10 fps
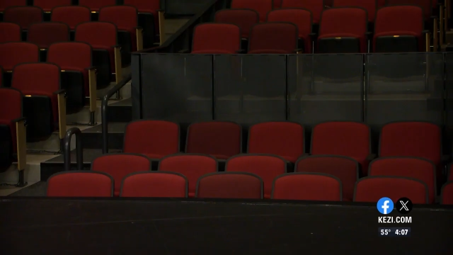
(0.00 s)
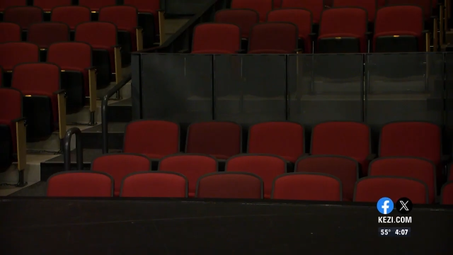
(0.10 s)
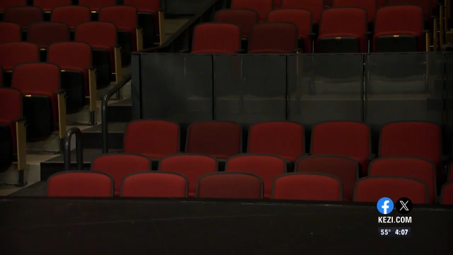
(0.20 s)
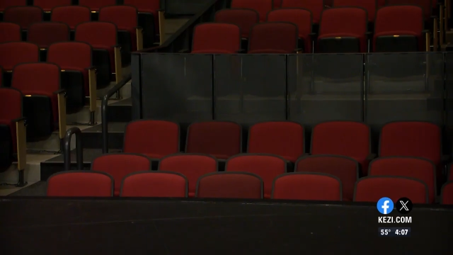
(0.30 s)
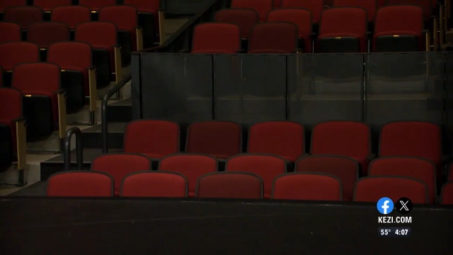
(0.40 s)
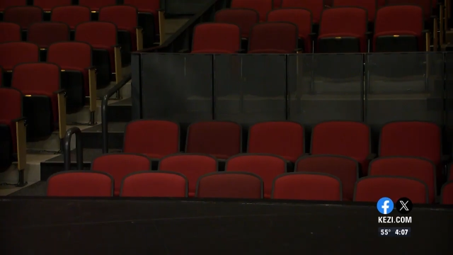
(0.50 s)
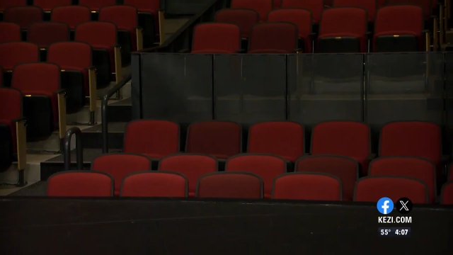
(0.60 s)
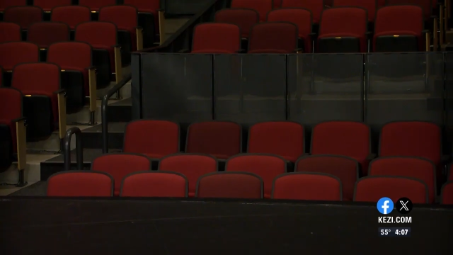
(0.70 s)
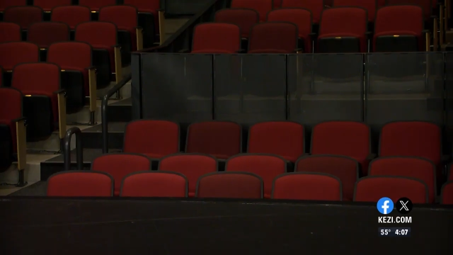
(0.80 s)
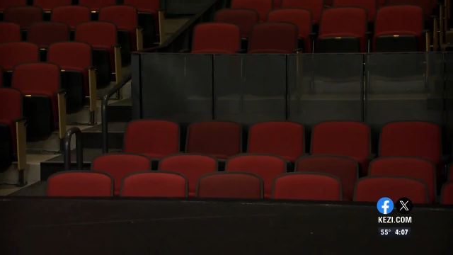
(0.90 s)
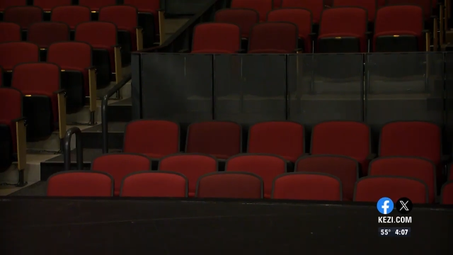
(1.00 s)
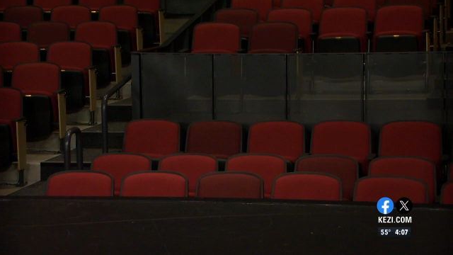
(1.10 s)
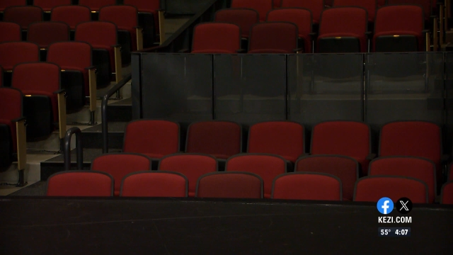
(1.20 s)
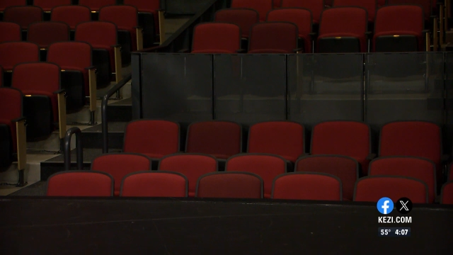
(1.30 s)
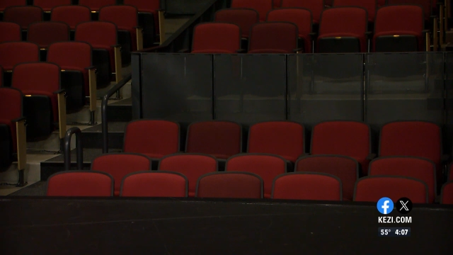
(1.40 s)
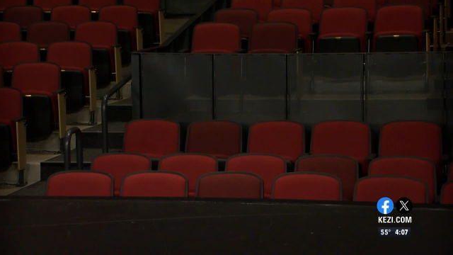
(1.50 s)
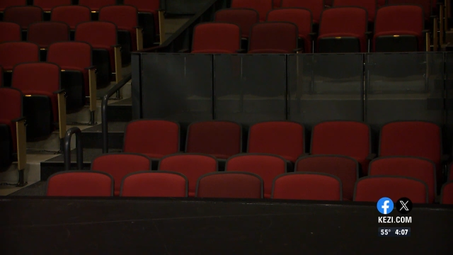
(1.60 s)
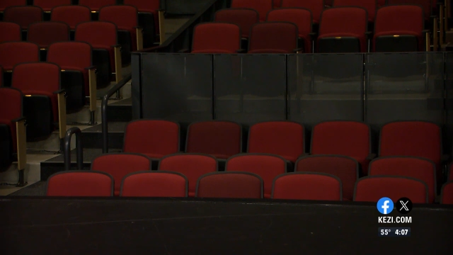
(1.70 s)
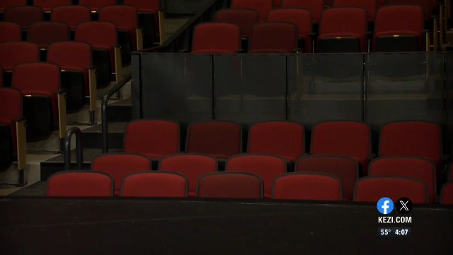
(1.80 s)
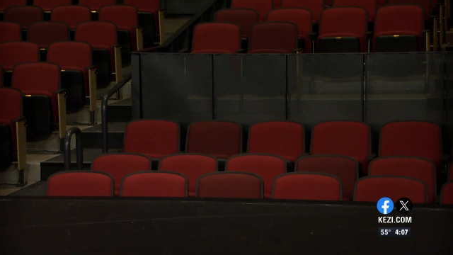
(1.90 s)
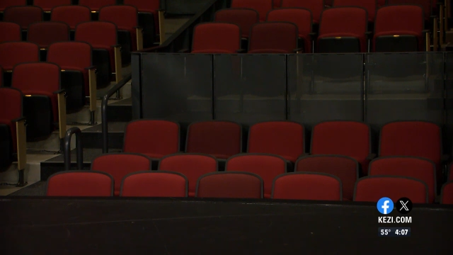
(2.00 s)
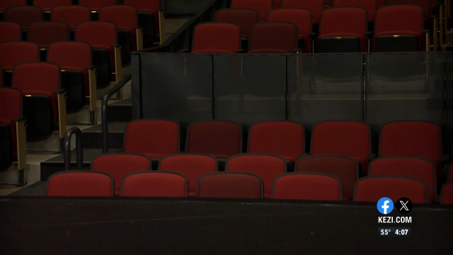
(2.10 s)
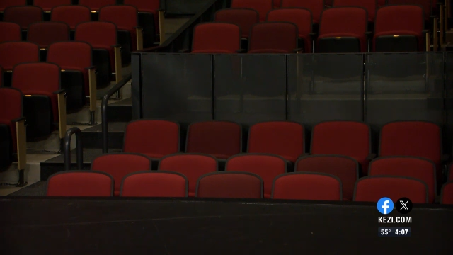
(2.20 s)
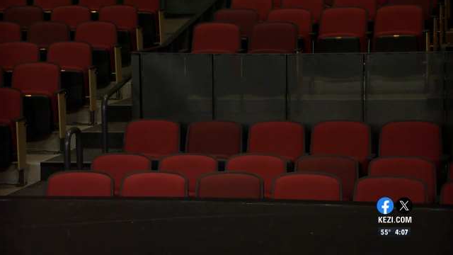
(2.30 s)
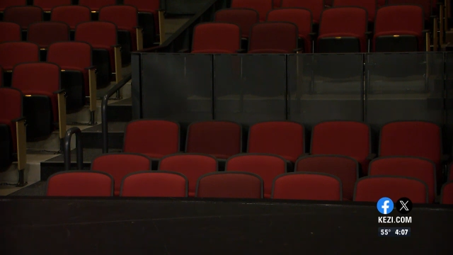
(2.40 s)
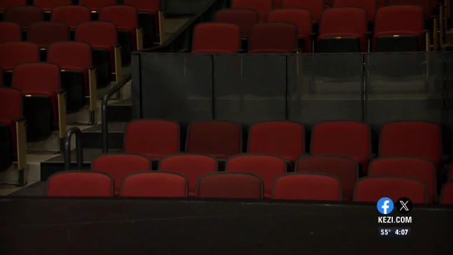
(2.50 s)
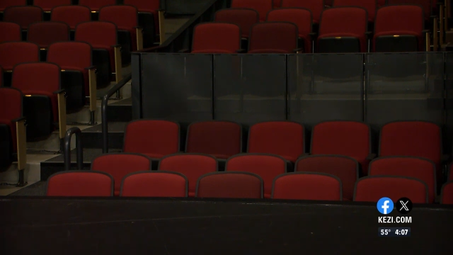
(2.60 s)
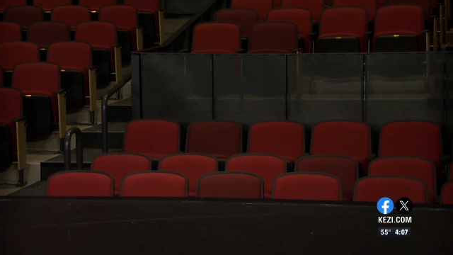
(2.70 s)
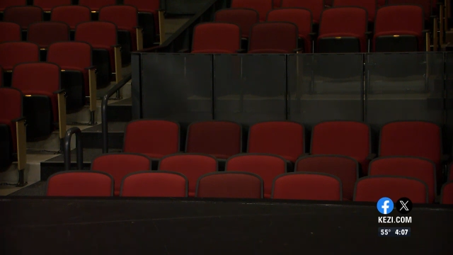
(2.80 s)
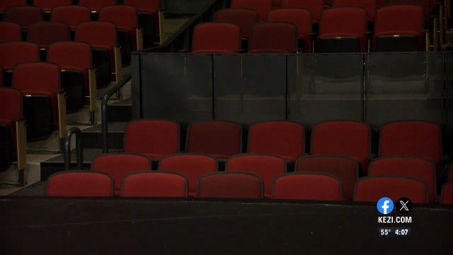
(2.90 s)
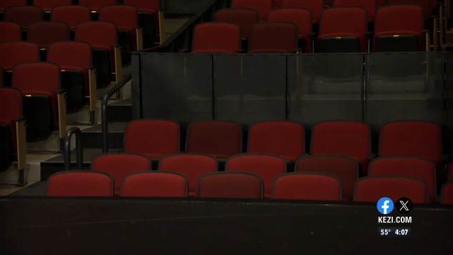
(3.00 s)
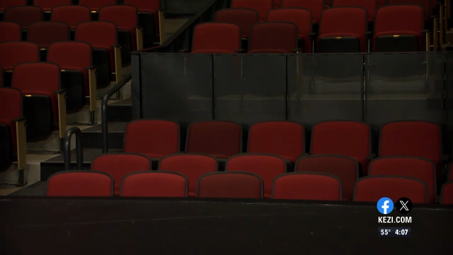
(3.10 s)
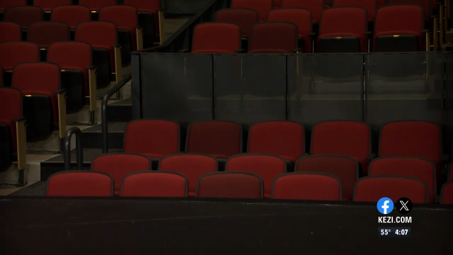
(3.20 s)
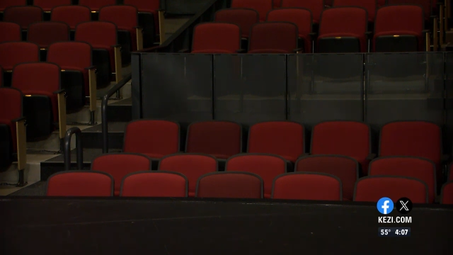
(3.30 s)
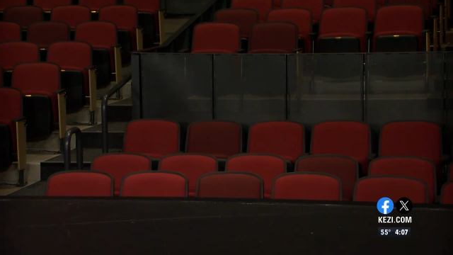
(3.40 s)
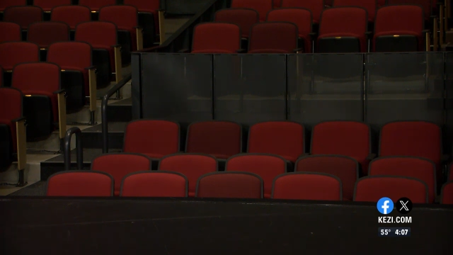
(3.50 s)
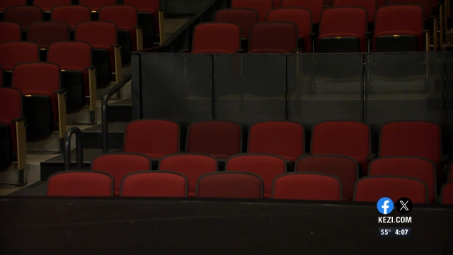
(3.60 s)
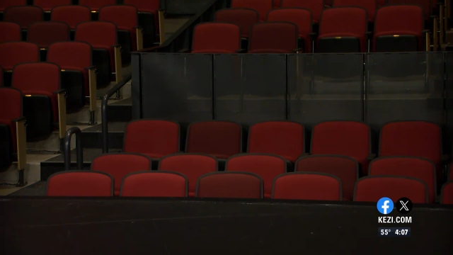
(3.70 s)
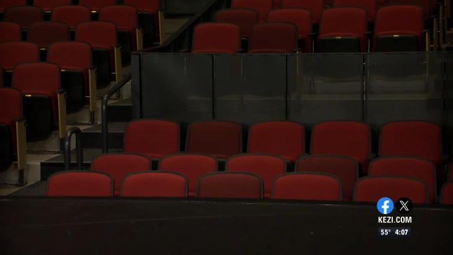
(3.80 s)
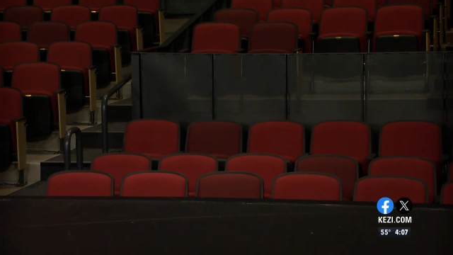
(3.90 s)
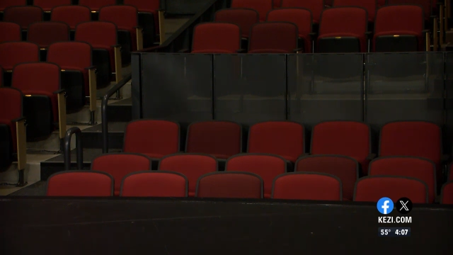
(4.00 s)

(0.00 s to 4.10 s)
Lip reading: No face is visible, so there are no lips to read.